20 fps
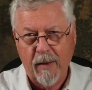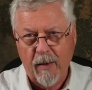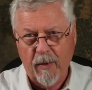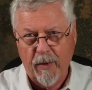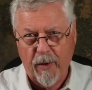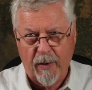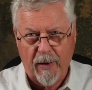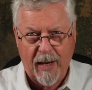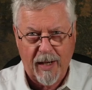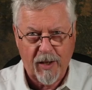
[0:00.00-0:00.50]

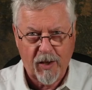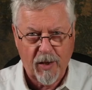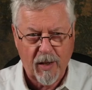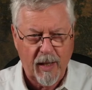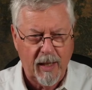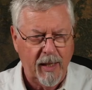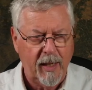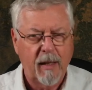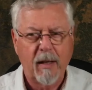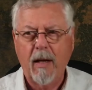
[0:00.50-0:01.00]
they're
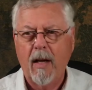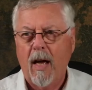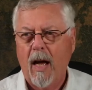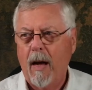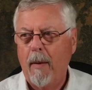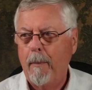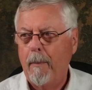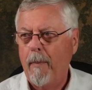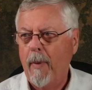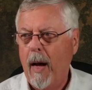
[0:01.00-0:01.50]
actually
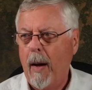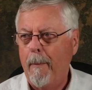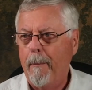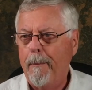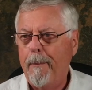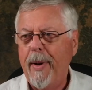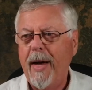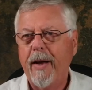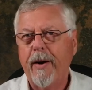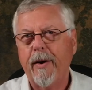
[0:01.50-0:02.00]
a
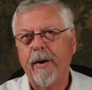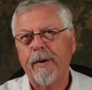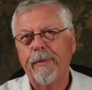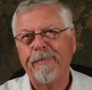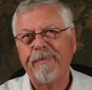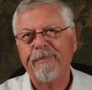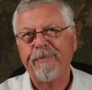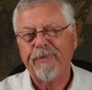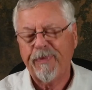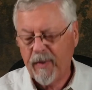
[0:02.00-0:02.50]
better
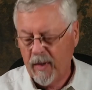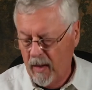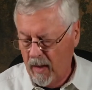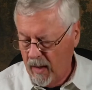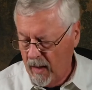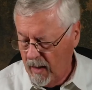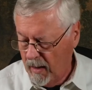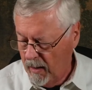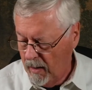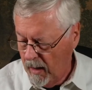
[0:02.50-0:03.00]

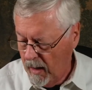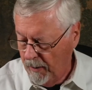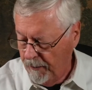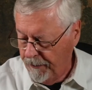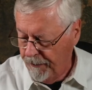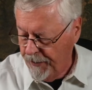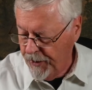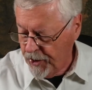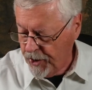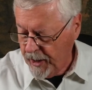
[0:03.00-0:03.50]
a
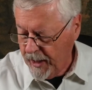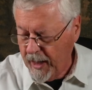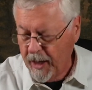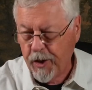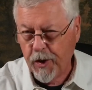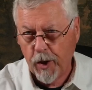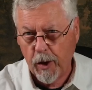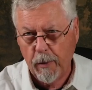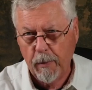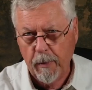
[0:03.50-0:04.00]
fish
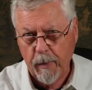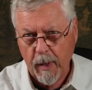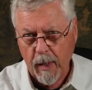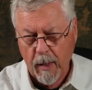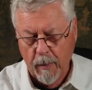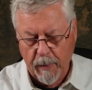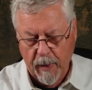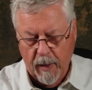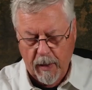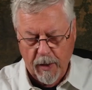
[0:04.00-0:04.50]
catcher
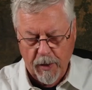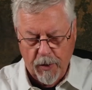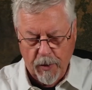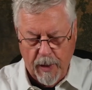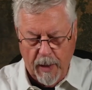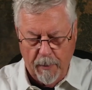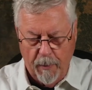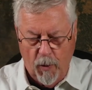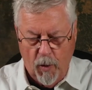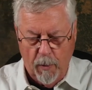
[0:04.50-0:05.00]
because you
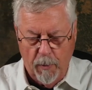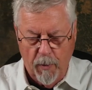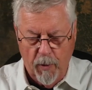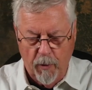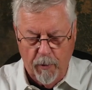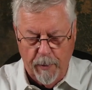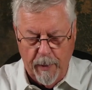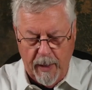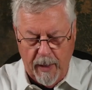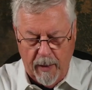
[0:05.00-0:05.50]
get more
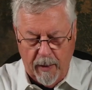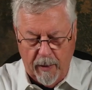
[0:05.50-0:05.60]
movement out